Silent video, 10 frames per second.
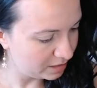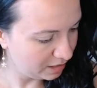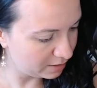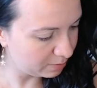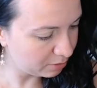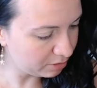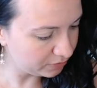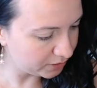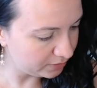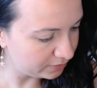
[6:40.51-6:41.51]
Explore what
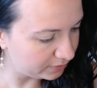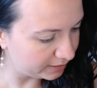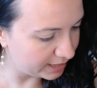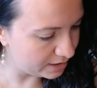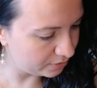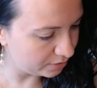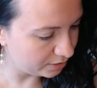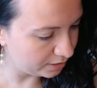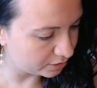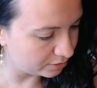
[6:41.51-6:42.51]
fun
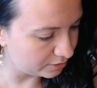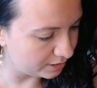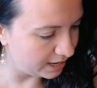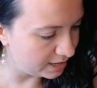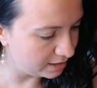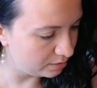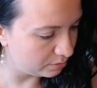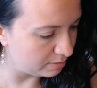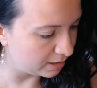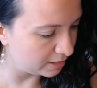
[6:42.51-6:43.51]
flavor is created
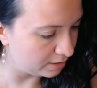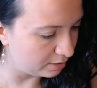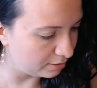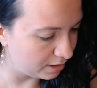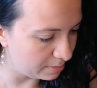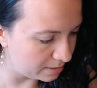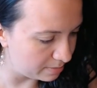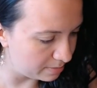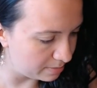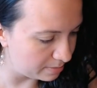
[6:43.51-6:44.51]
when mixing grape and
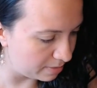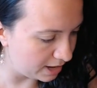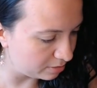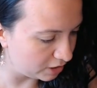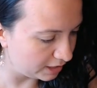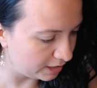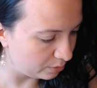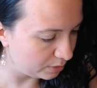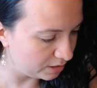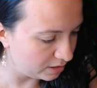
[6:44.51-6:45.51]
pineapple jelly
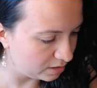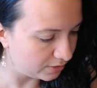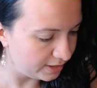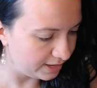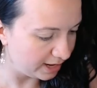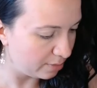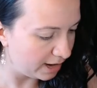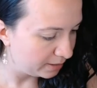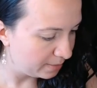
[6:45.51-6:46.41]
with this fun DIY.